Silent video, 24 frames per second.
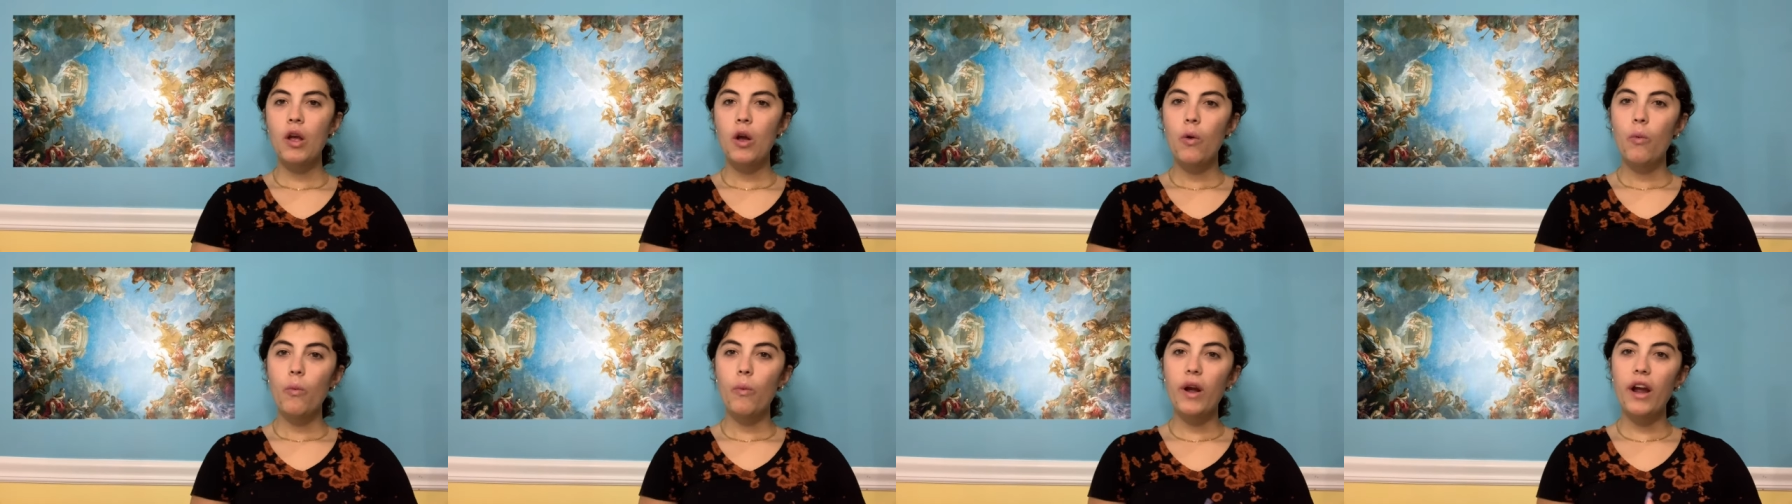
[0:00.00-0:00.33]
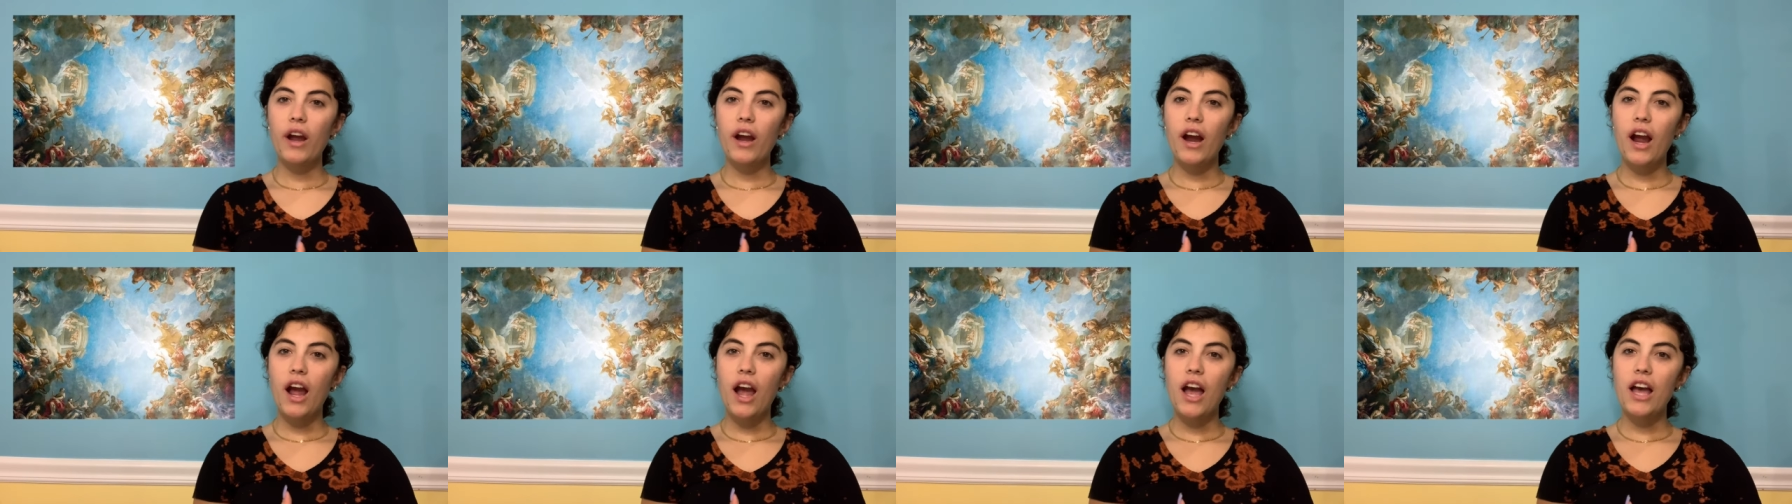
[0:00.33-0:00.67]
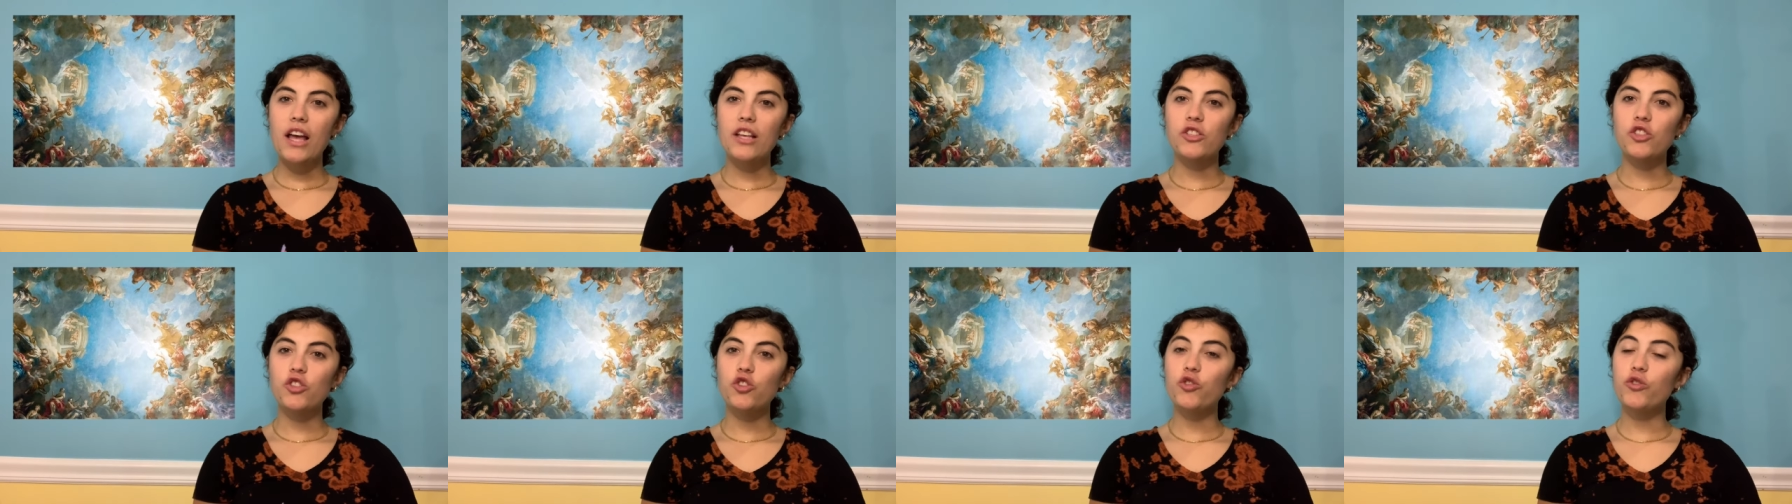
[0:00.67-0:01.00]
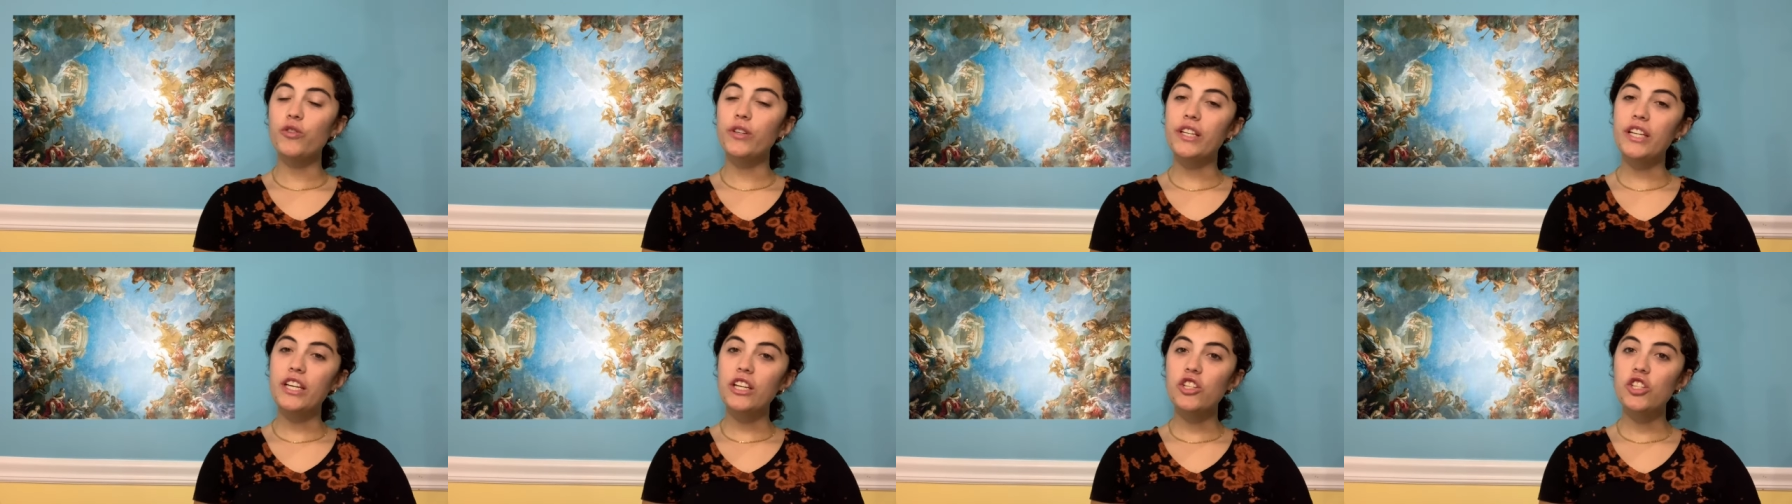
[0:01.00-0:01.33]
Whereas
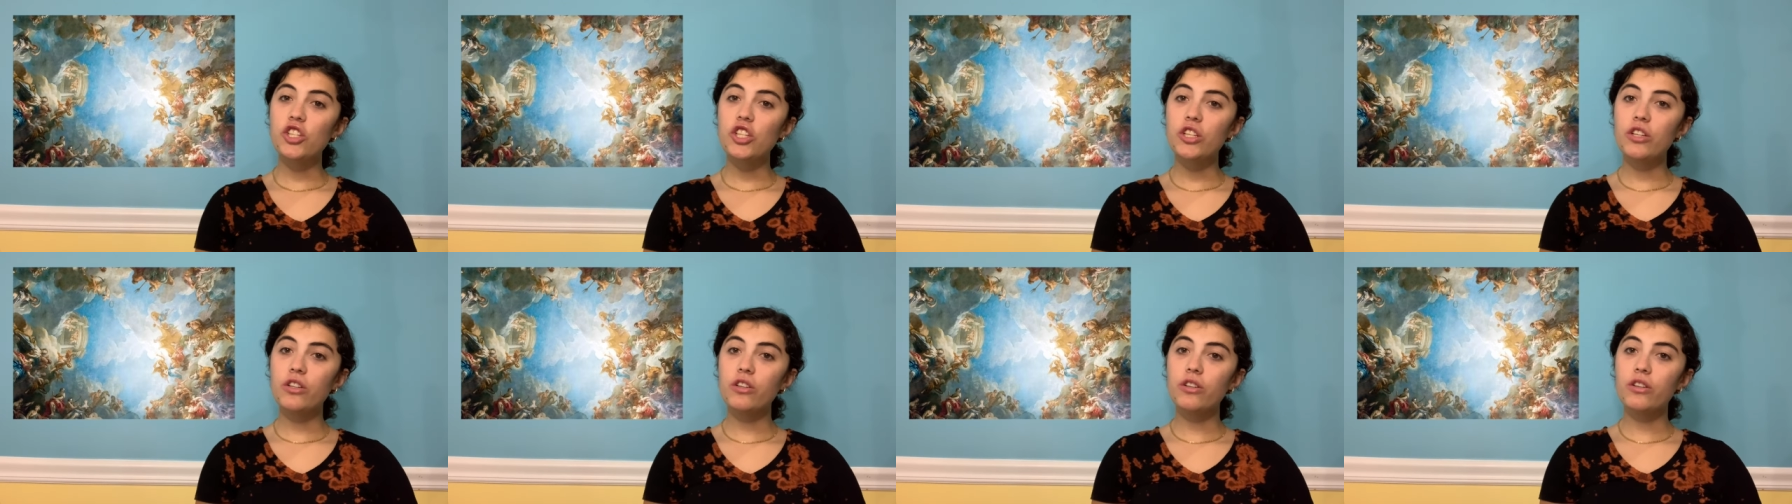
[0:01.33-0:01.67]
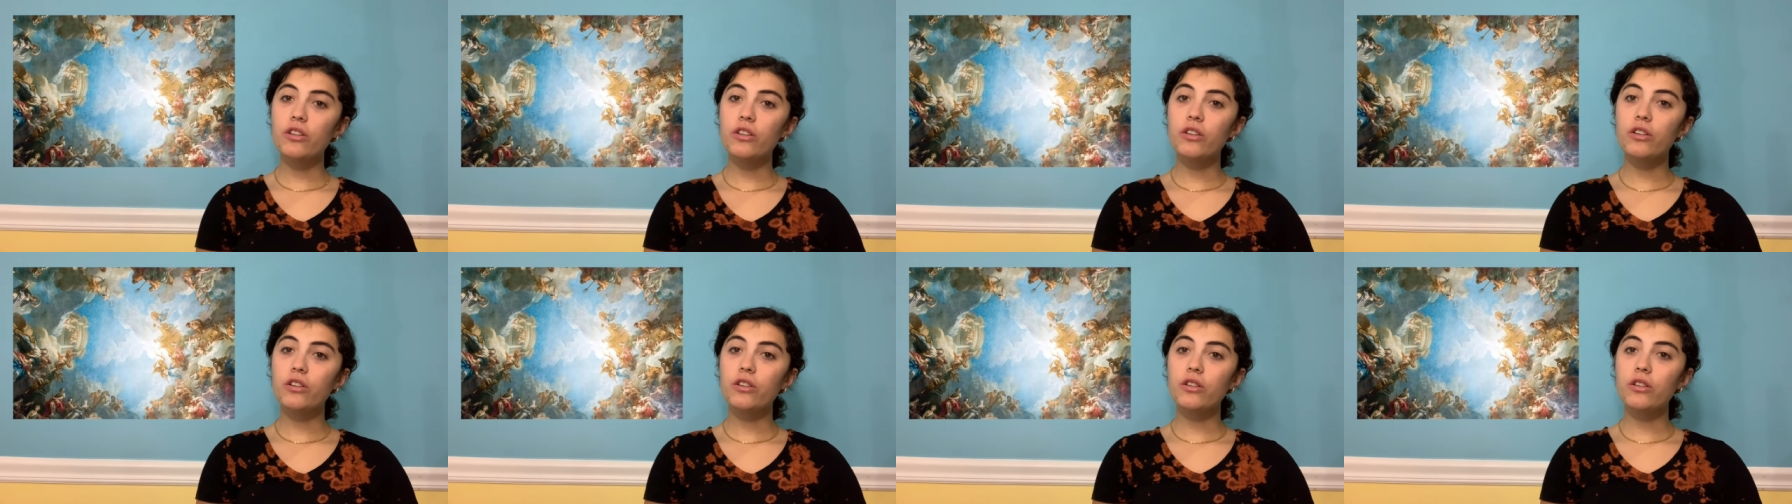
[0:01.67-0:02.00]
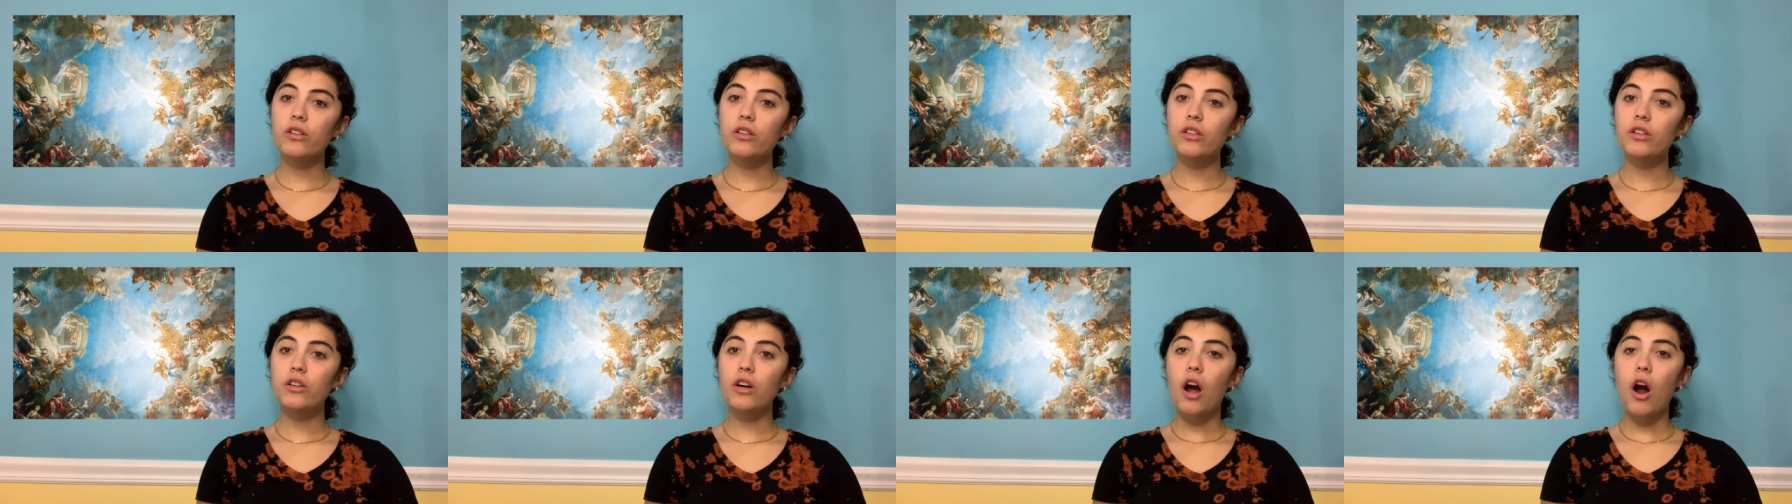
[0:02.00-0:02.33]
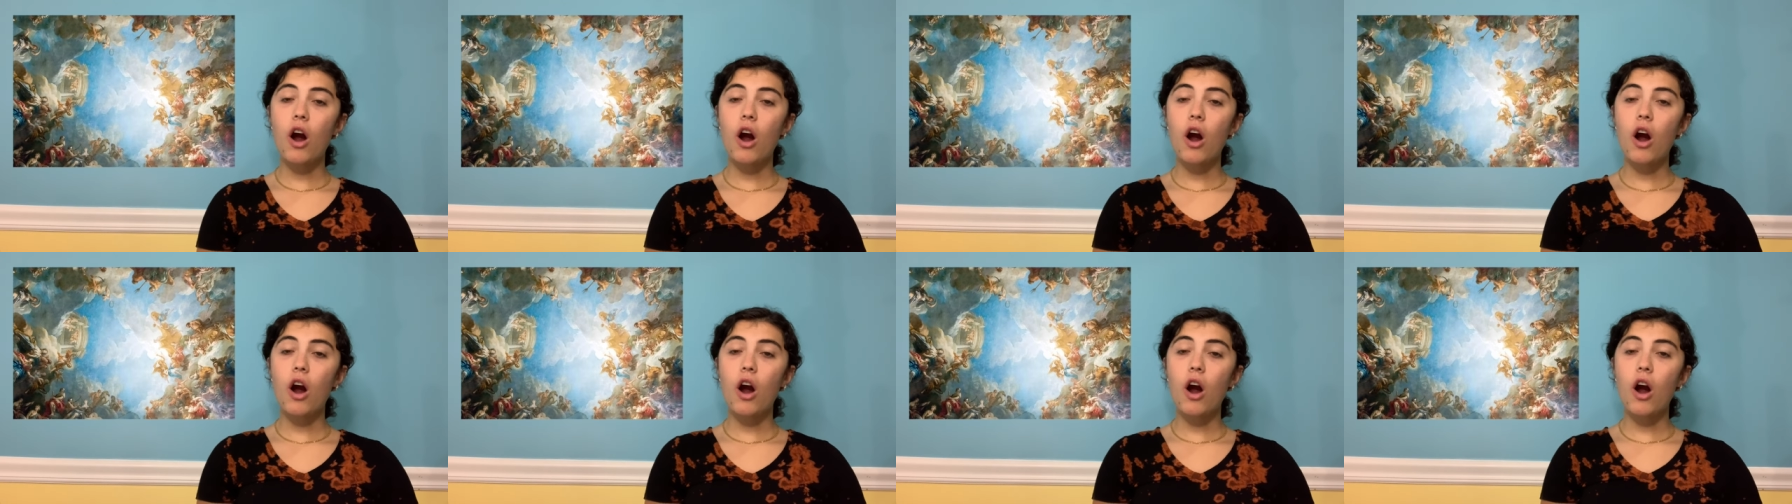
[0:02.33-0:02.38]
traditional